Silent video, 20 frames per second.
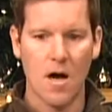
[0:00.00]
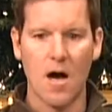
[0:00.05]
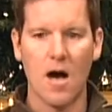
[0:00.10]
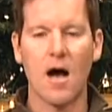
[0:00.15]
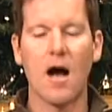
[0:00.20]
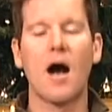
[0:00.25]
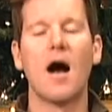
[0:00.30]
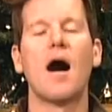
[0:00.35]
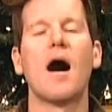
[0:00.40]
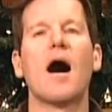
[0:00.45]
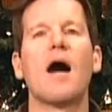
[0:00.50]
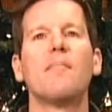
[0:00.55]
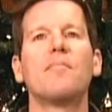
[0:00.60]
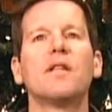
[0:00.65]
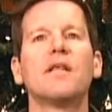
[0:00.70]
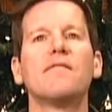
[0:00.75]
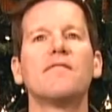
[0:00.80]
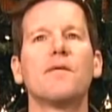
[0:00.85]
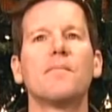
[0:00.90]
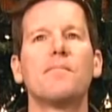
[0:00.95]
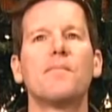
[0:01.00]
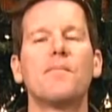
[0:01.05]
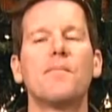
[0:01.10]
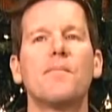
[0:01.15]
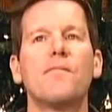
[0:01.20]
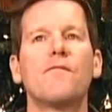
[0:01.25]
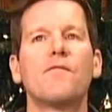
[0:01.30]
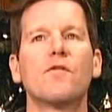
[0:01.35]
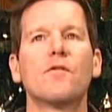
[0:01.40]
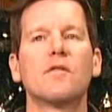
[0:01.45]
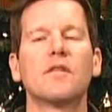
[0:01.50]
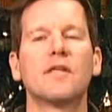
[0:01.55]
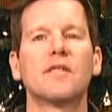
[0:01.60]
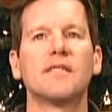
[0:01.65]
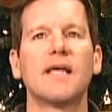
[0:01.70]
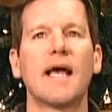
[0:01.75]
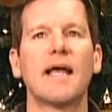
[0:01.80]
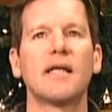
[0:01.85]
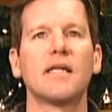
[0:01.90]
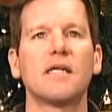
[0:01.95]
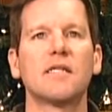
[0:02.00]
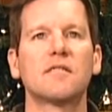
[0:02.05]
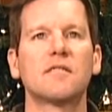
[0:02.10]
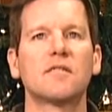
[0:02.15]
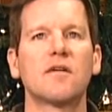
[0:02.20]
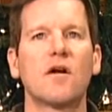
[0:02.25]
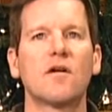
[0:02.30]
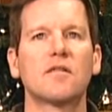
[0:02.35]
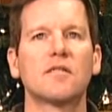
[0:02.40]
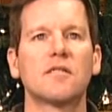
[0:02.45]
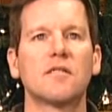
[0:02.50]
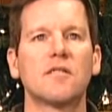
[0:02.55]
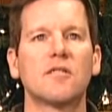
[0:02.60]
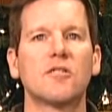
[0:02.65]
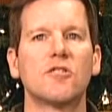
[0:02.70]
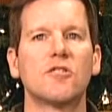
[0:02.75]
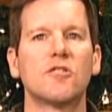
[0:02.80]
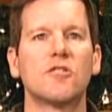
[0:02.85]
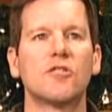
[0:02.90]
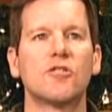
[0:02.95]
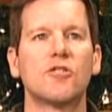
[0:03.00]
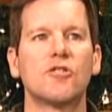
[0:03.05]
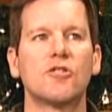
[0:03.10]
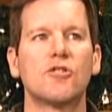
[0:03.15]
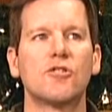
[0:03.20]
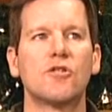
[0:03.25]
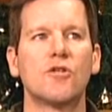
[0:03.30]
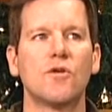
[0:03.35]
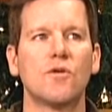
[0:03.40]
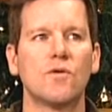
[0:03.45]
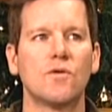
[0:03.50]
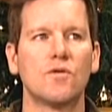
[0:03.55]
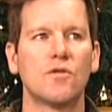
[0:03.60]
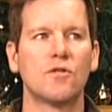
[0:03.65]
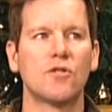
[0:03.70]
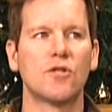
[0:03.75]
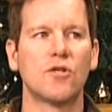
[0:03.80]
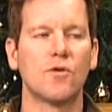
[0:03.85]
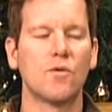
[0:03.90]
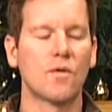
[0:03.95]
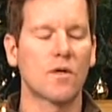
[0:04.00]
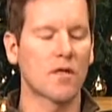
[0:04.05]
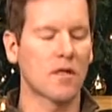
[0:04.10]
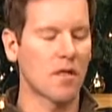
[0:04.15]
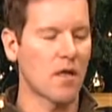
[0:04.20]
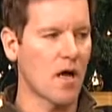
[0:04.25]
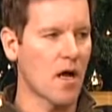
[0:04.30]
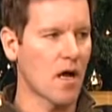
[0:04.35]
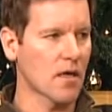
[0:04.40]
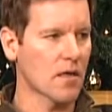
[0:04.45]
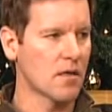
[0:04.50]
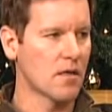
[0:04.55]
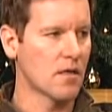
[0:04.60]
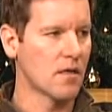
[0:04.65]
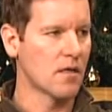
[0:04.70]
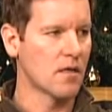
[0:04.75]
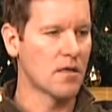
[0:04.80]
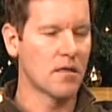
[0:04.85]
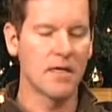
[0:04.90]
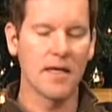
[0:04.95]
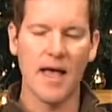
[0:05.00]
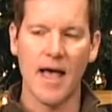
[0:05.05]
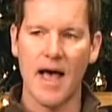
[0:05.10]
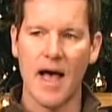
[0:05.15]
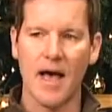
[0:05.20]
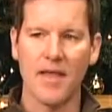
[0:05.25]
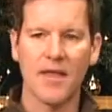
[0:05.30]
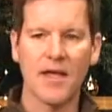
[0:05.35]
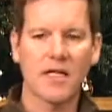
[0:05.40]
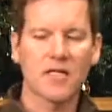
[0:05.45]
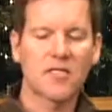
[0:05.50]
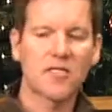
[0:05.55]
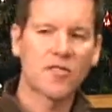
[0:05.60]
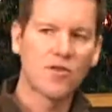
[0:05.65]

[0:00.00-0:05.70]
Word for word: Uh, I believe it for the Den it starts at one or two. Two o'clock. Well, you can check the website. Yeah, I think too. it's